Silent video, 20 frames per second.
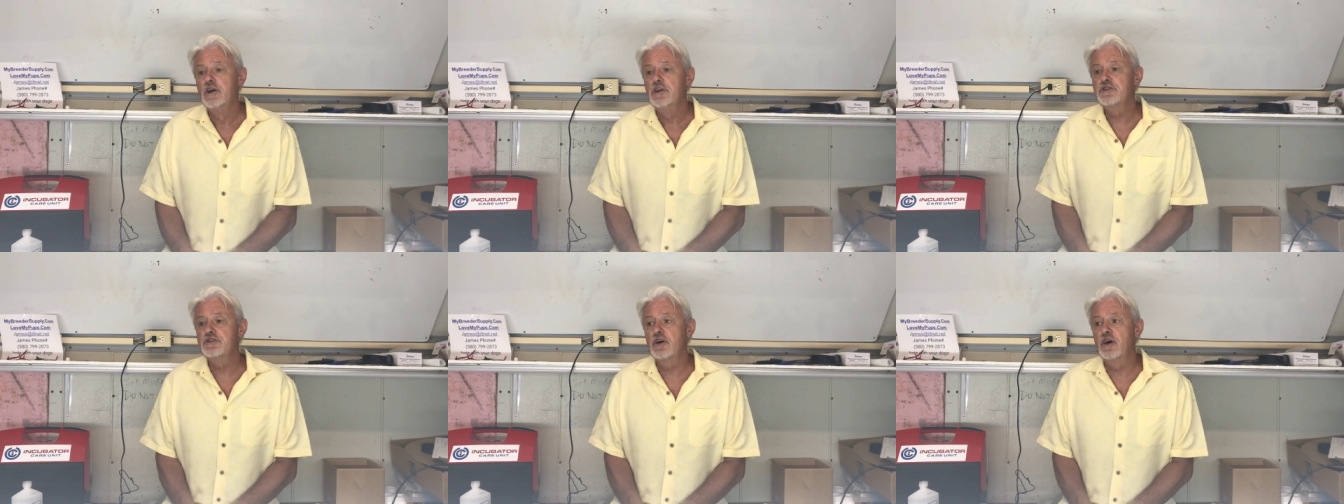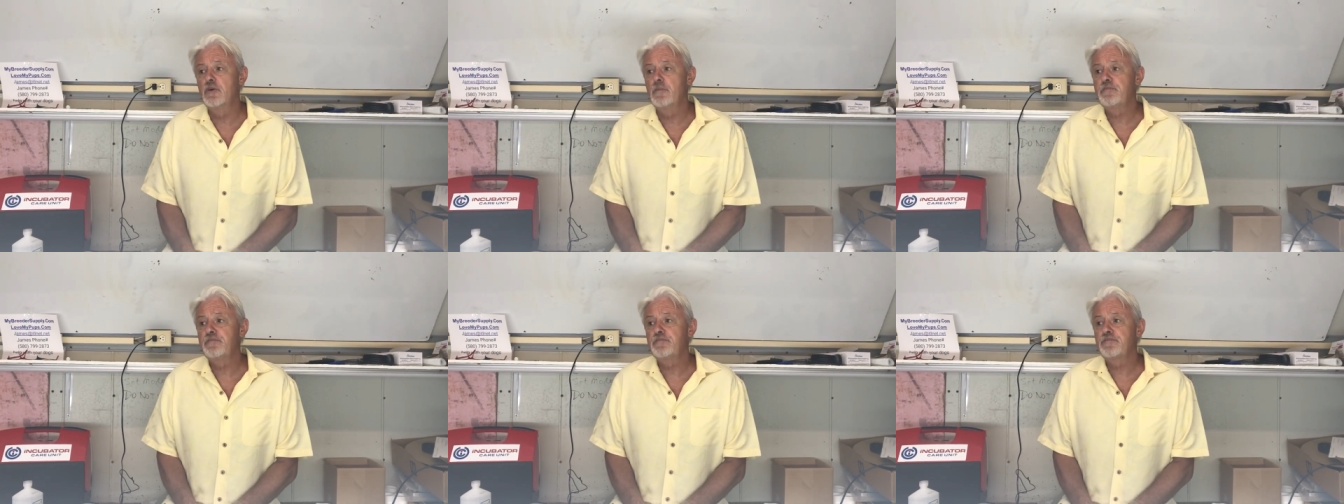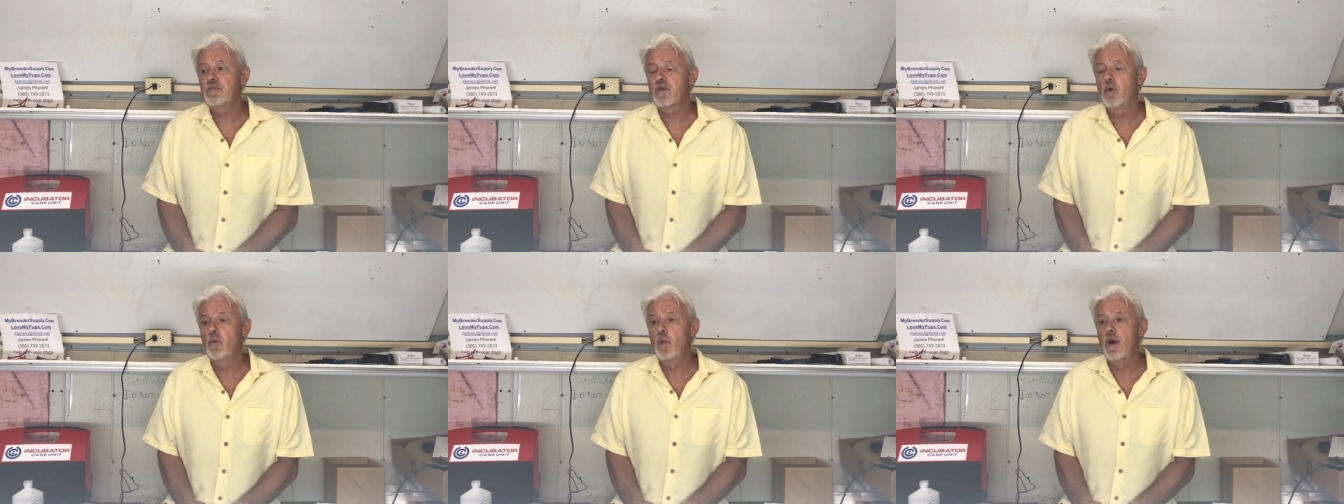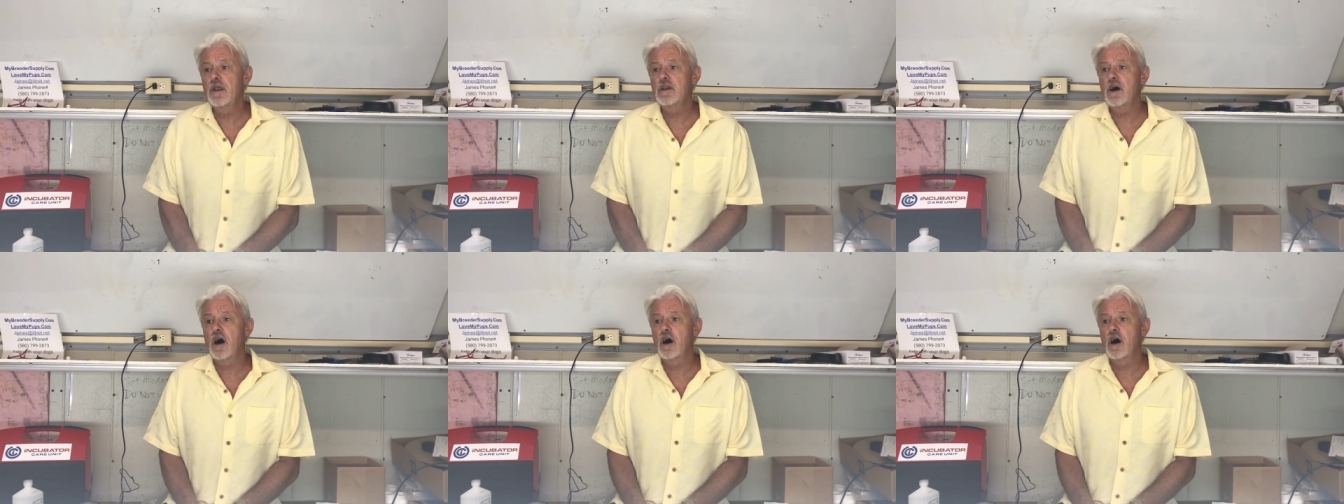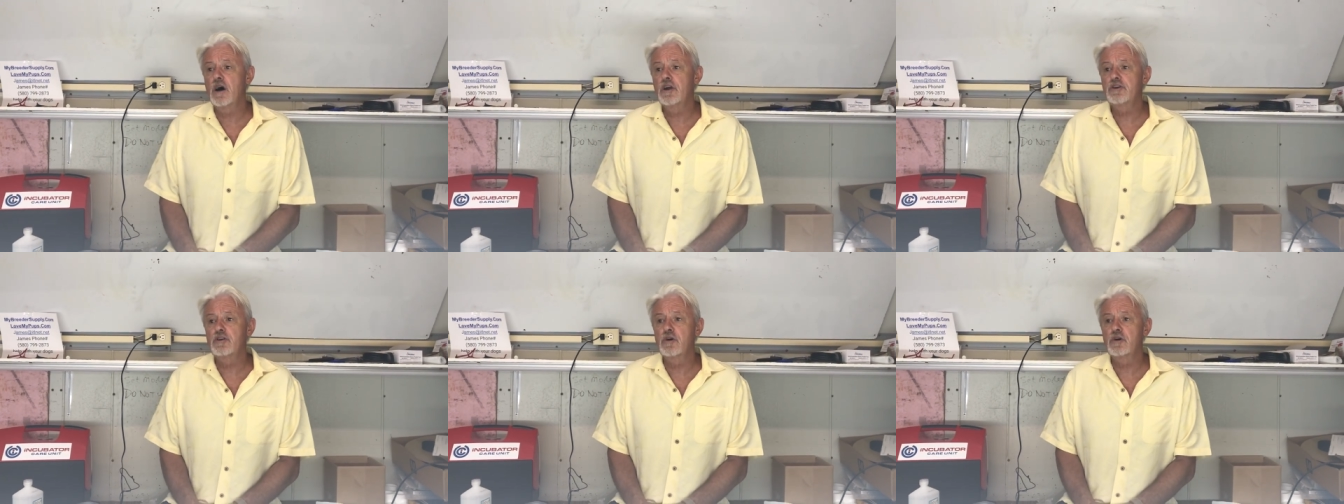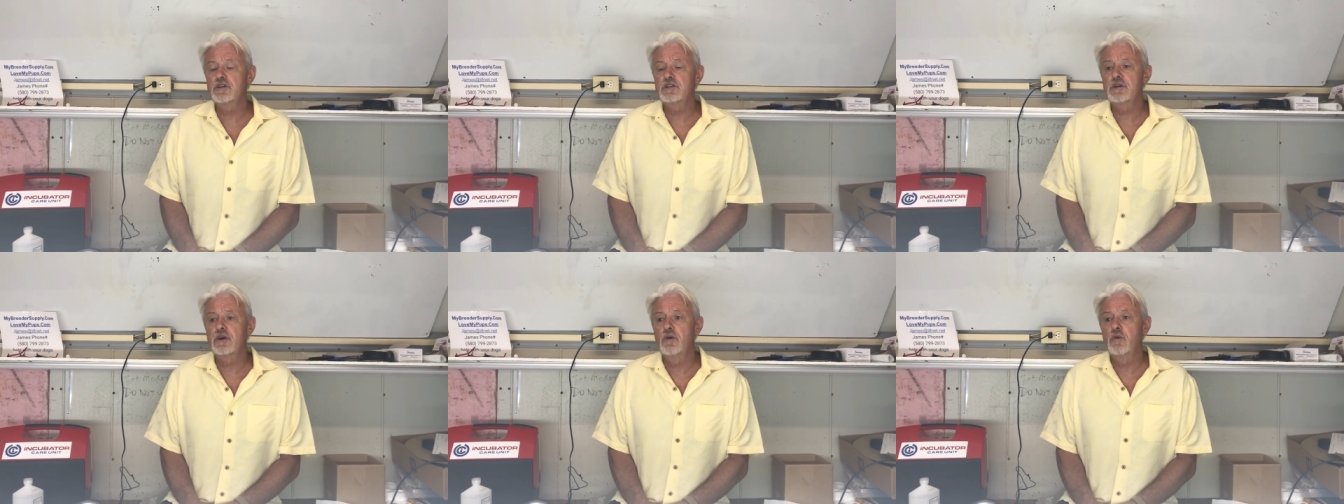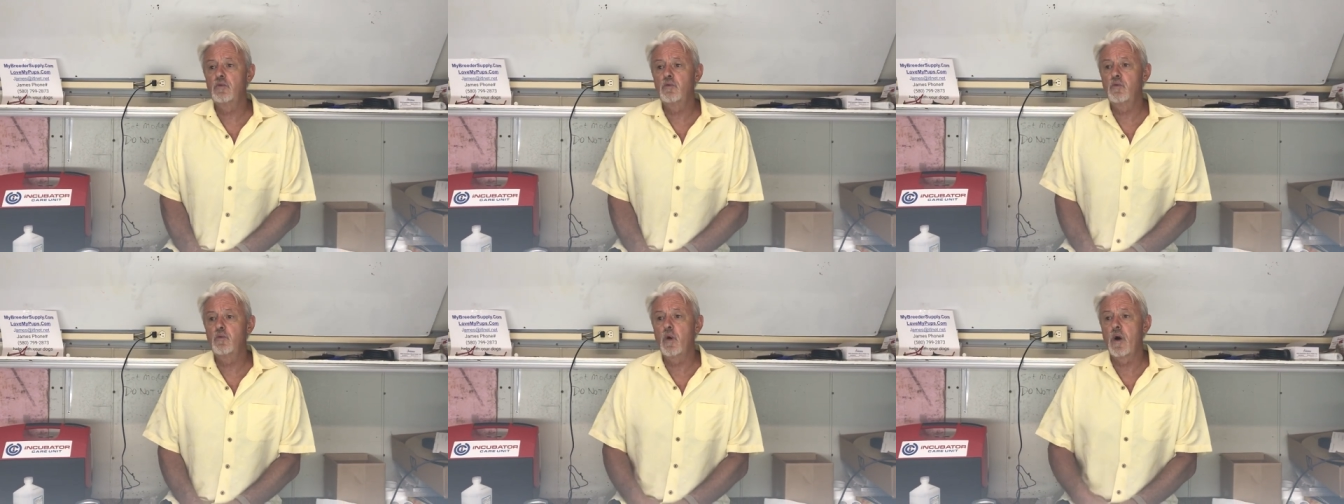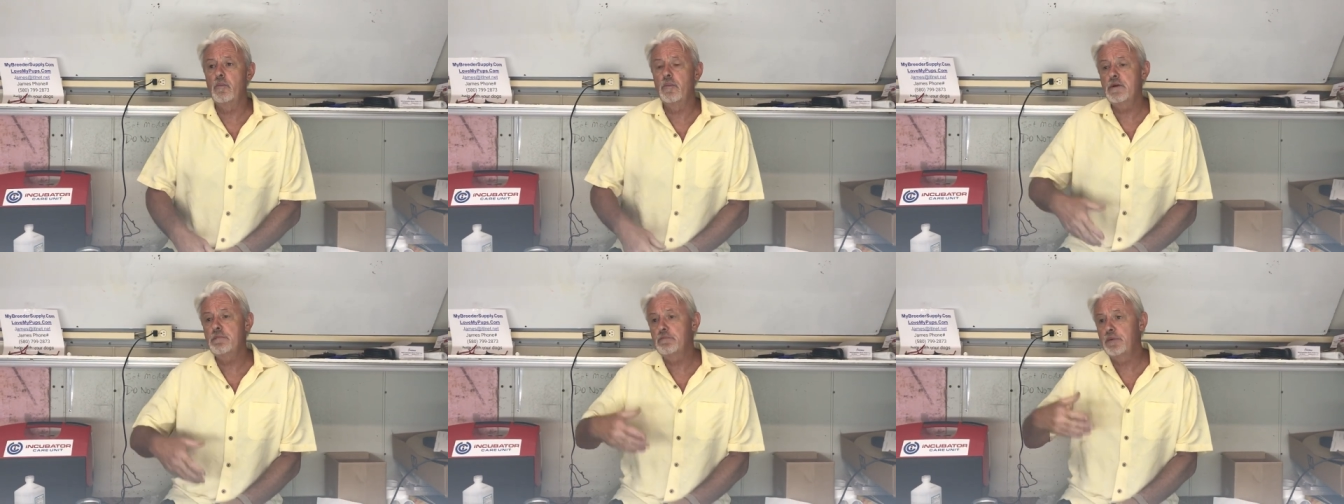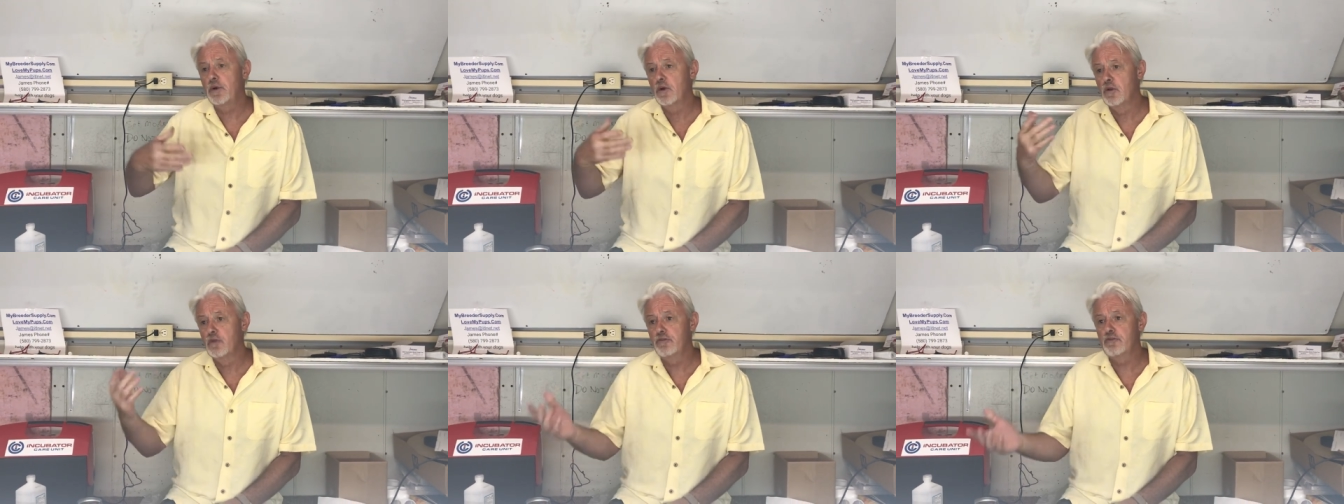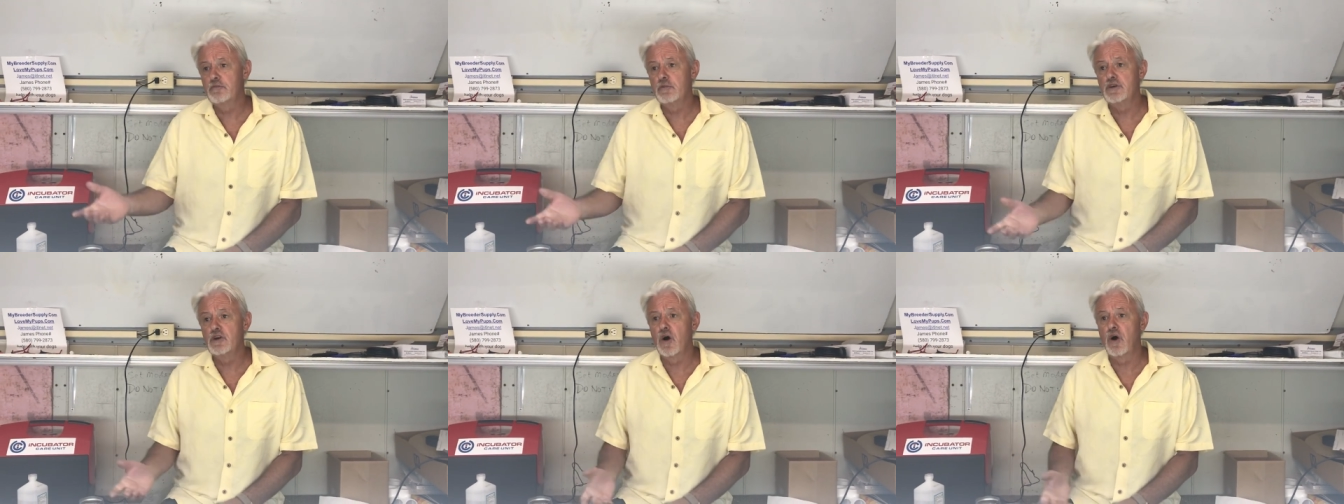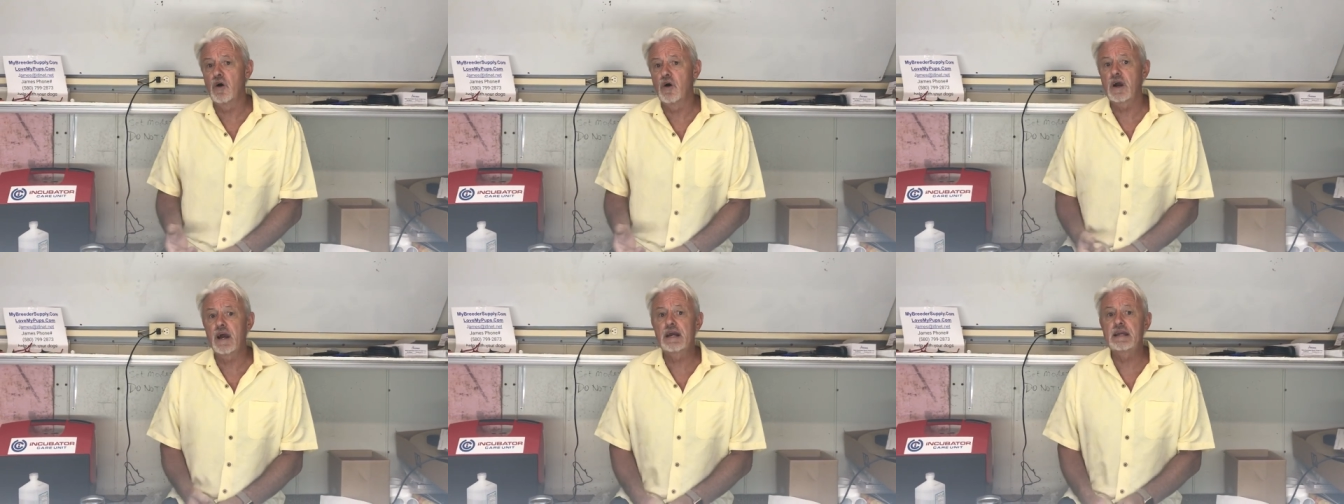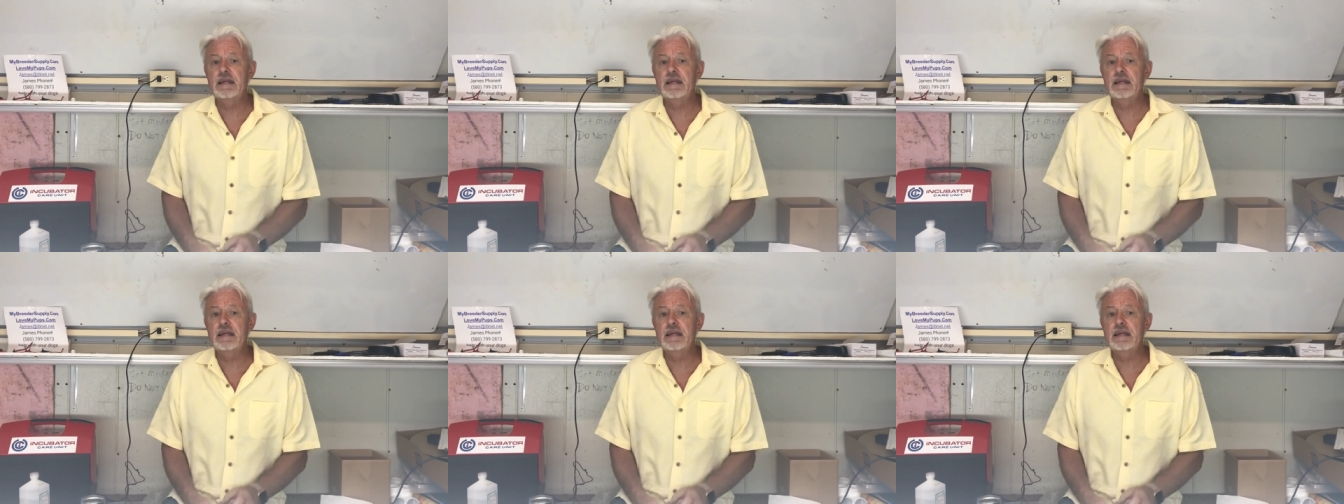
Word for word: So when our dogs, when we pull from a dog,